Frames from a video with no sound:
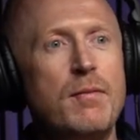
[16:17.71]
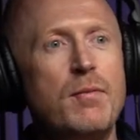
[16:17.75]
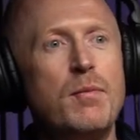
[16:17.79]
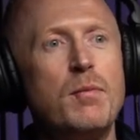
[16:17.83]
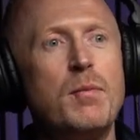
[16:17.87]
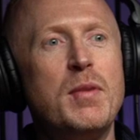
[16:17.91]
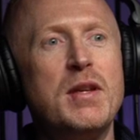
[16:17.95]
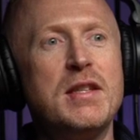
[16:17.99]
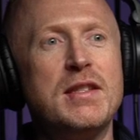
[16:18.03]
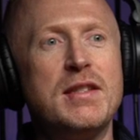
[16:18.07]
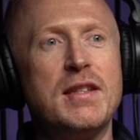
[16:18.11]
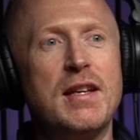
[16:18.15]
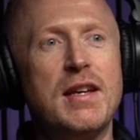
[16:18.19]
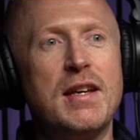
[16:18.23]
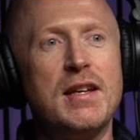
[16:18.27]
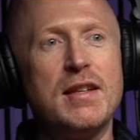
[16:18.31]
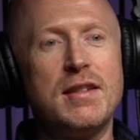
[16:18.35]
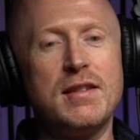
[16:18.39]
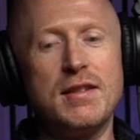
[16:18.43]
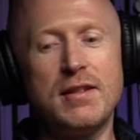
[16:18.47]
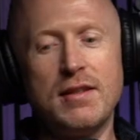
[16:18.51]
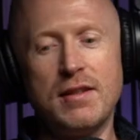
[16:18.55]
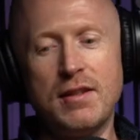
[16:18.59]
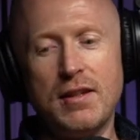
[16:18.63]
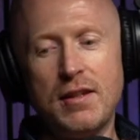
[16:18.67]

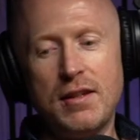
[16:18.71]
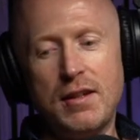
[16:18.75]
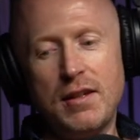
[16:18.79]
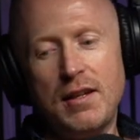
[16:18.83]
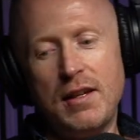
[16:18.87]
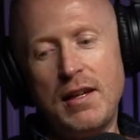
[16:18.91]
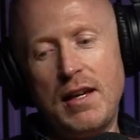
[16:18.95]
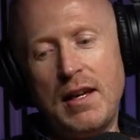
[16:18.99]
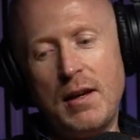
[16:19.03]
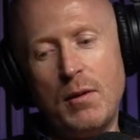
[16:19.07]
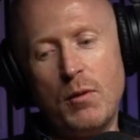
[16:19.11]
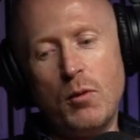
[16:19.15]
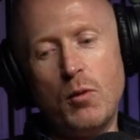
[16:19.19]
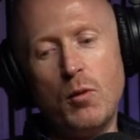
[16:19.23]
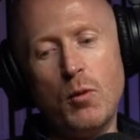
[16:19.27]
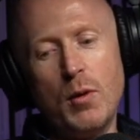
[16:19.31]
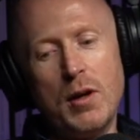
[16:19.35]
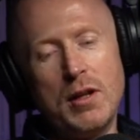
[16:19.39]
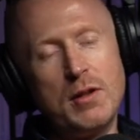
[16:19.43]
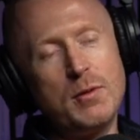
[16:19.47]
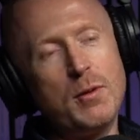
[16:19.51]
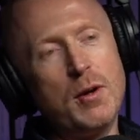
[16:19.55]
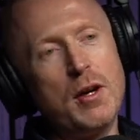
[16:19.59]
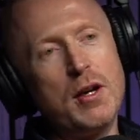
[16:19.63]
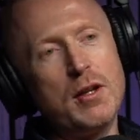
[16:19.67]
business it
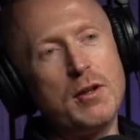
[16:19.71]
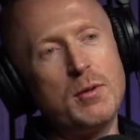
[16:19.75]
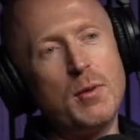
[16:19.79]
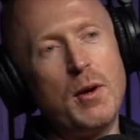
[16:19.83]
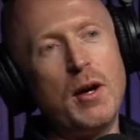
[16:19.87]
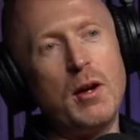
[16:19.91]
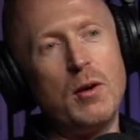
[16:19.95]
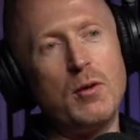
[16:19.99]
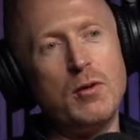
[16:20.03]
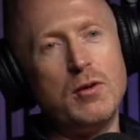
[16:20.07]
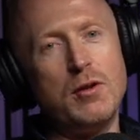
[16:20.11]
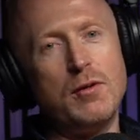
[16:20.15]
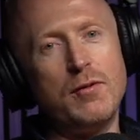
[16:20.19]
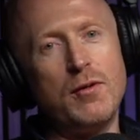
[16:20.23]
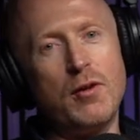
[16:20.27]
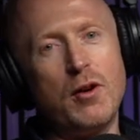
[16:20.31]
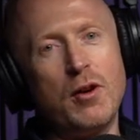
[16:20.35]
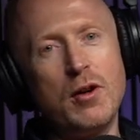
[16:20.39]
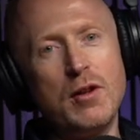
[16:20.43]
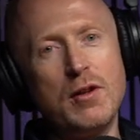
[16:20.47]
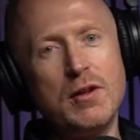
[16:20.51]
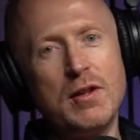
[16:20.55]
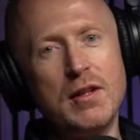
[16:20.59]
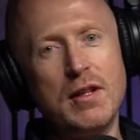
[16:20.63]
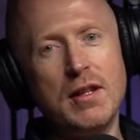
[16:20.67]
always works well or do you
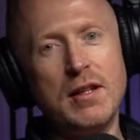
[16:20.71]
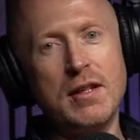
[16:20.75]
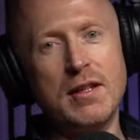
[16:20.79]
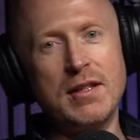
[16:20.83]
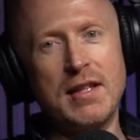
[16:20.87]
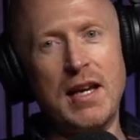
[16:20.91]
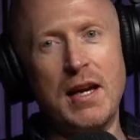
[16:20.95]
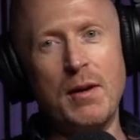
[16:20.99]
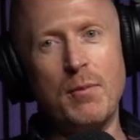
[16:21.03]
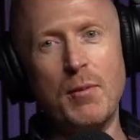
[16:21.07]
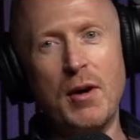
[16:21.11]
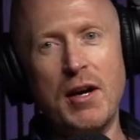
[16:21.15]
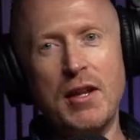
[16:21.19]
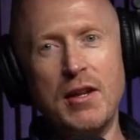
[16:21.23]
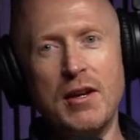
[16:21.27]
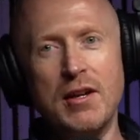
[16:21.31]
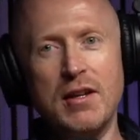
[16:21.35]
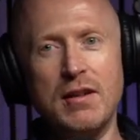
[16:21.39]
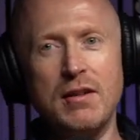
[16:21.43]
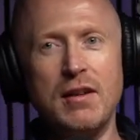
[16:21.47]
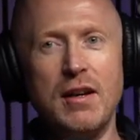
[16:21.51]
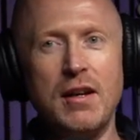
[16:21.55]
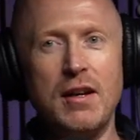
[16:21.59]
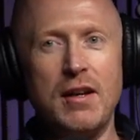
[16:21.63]
find in the same way that